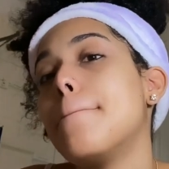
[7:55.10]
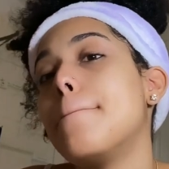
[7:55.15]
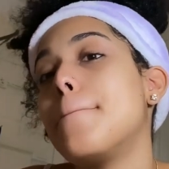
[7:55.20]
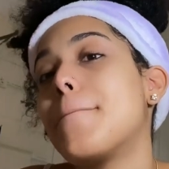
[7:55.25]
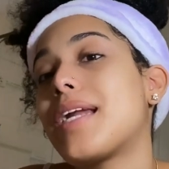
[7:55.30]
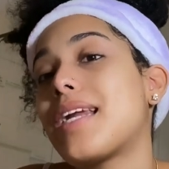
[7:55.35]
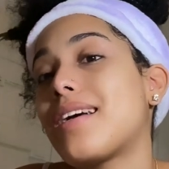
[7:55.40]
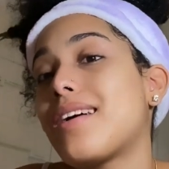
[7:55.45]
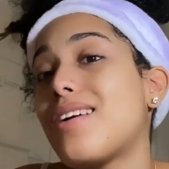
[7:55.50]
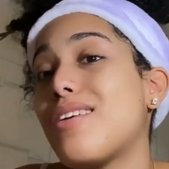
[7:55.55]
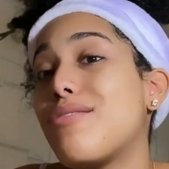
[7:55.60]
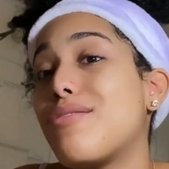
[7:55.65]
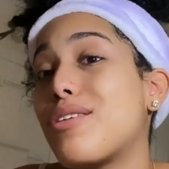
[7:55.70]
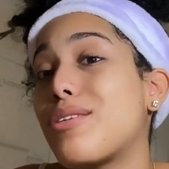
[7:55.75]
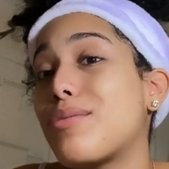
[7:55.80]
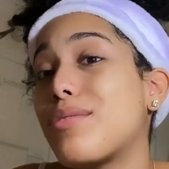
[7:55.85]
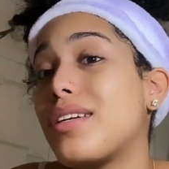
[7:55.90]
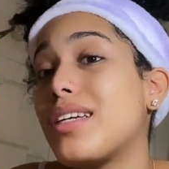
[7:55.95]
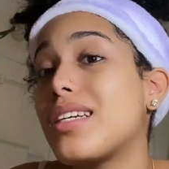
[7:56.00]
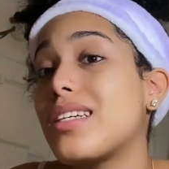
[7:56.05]
but i kind of
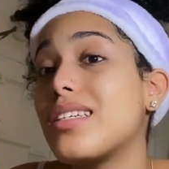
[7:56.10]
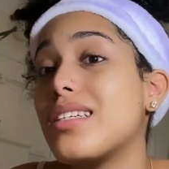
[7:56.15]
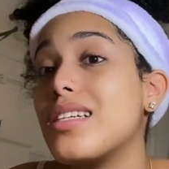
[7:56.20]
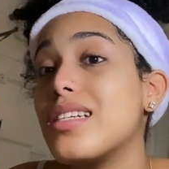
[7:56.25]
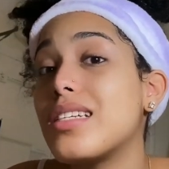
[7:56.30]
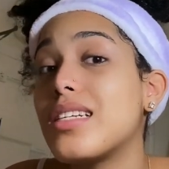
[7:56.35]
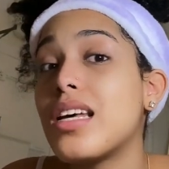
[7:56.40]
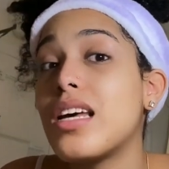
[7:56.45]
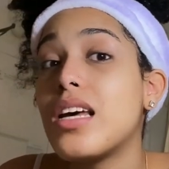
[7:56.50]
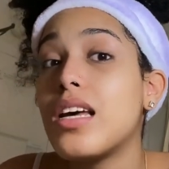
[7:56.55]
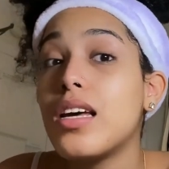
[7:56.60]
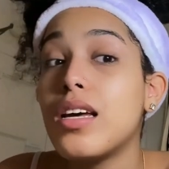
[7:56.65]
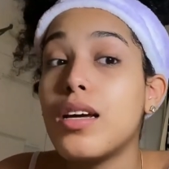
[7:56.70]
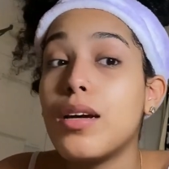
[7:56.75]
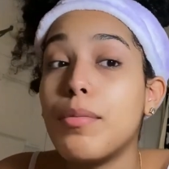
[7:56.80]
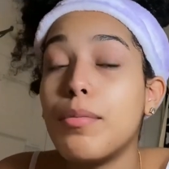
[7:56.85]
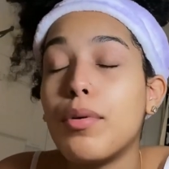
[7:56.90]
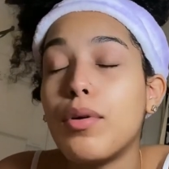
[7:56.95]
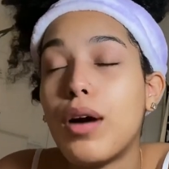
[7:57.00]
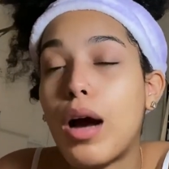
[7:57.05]
fuck with it because
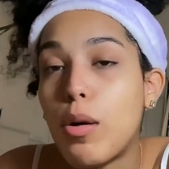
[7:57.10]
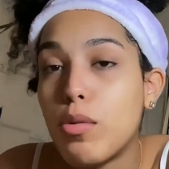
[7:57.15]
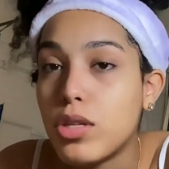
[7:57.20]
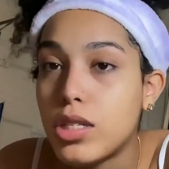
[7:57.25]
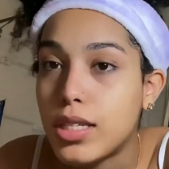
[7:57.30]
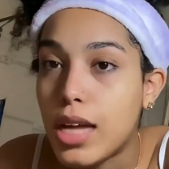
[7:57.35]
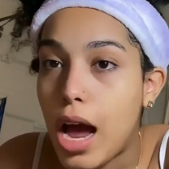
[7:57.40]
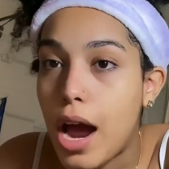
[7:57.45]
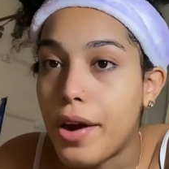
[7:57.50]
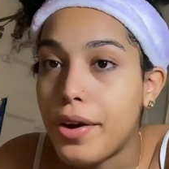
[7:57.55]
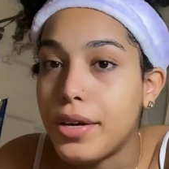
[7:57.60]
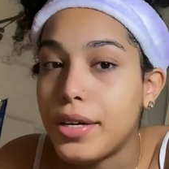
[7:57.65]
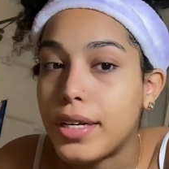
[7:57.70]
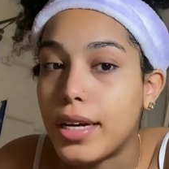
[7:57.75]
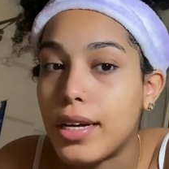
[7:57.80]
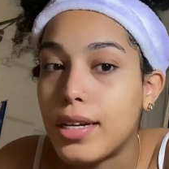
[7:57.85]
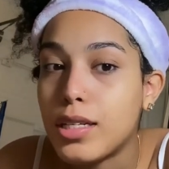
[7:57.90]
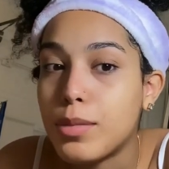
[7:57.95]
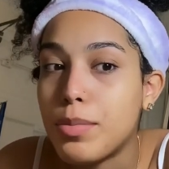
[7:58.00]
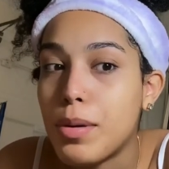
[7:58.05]
bro i was tired
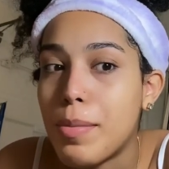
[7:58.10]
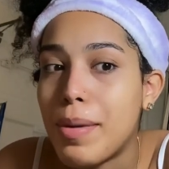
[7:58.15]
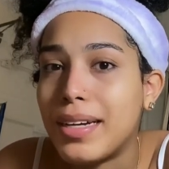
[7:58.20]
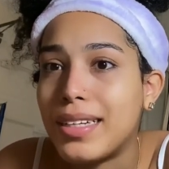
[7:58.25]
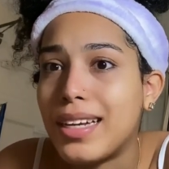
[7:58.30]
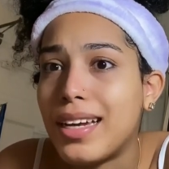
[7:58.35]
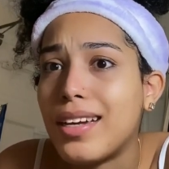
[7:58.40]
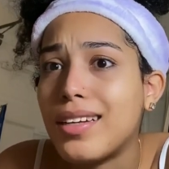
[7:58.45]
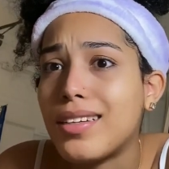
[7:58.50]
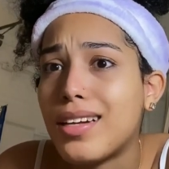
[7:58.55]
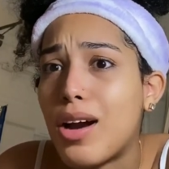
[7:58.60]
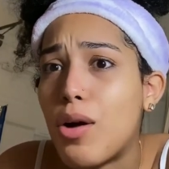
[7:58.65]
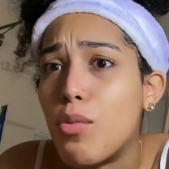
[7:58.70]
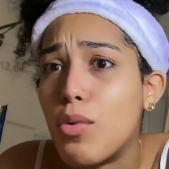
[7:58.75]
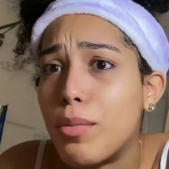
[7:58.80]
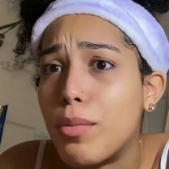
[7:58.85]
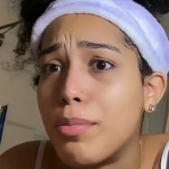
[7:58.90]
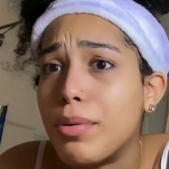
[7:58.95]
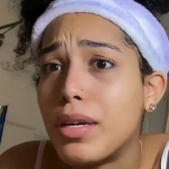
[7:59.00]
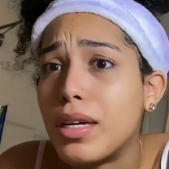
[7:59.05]
yes but my day ended at
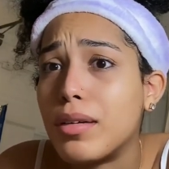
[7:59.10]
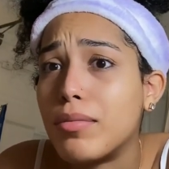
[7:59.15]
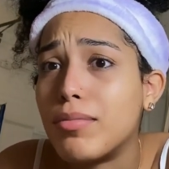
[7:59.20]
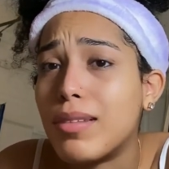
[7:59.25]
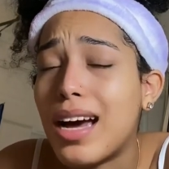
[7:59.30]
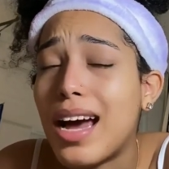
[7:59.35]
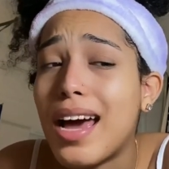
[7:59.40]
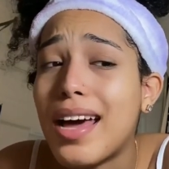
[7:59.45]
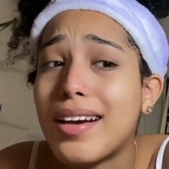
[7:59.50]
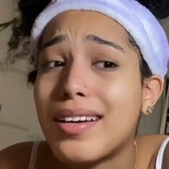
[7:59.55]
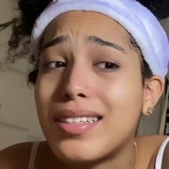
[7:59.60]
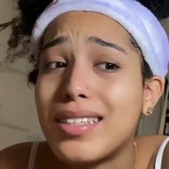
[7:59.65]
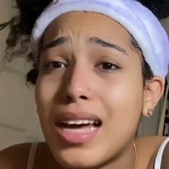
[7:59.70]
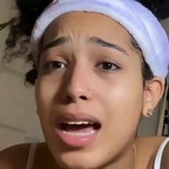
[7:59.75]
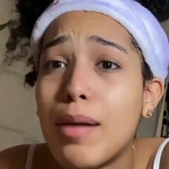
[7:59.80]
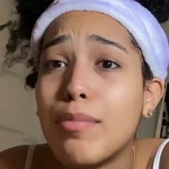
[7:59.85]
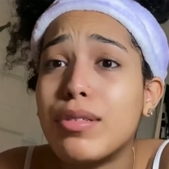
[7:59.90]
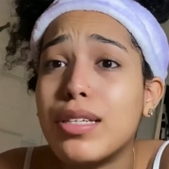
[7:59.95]
1 p.m i had a time